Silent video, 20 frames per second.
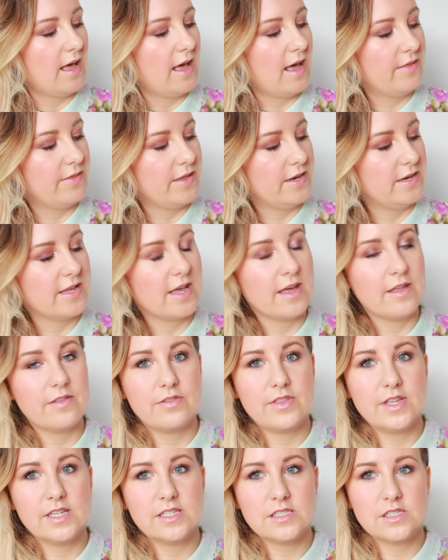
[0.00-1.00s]
And then you
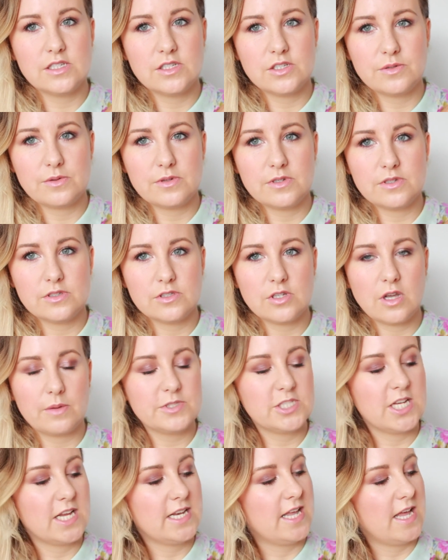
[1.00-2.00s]
get this
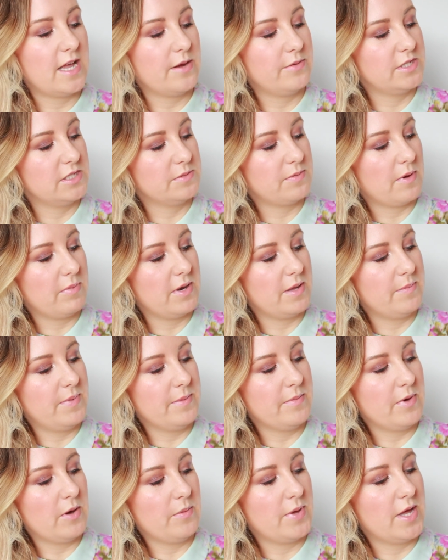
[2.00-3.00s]
top shade here, which is probably a
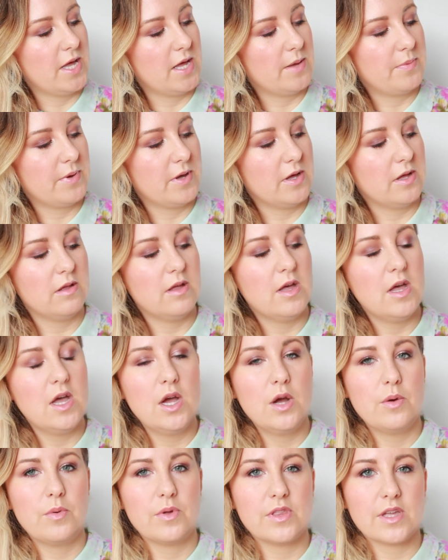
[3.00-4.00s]
bit more purple,
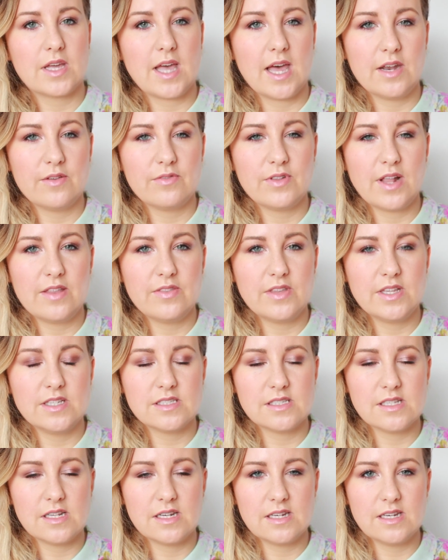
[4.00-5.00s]
with kind of like
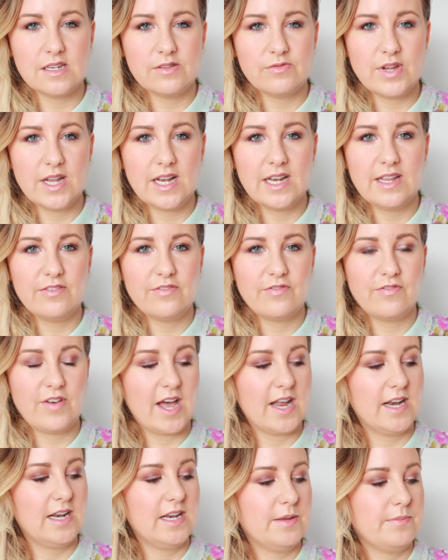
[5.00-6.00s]
these really
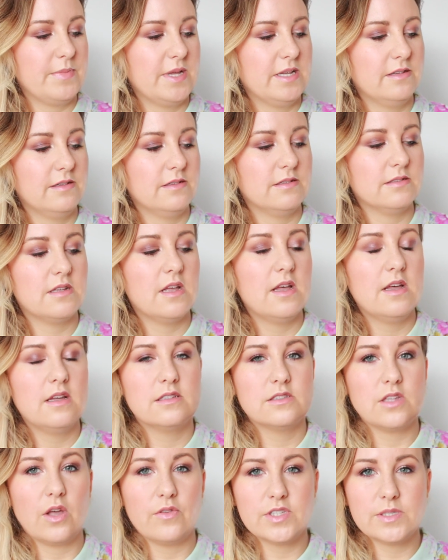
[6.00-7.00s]
finely milled
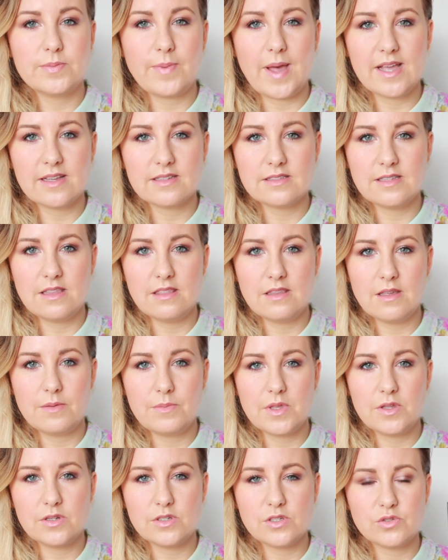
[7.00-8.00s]
sort of specks in
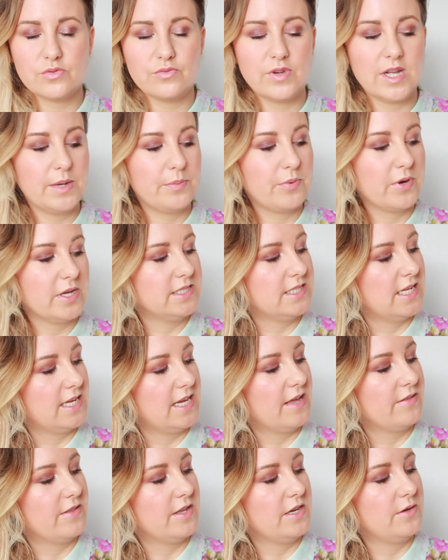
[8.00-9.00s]
them that are just really
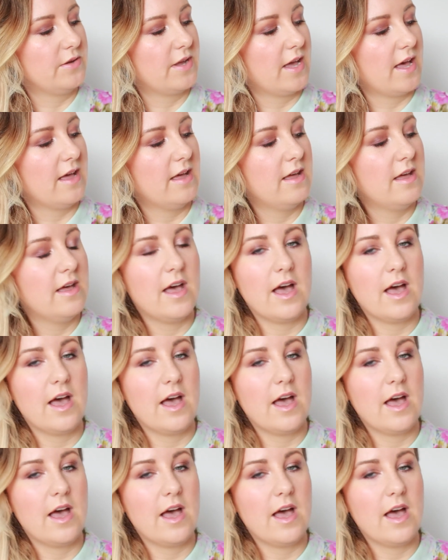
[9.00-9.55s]
pretty. And then you get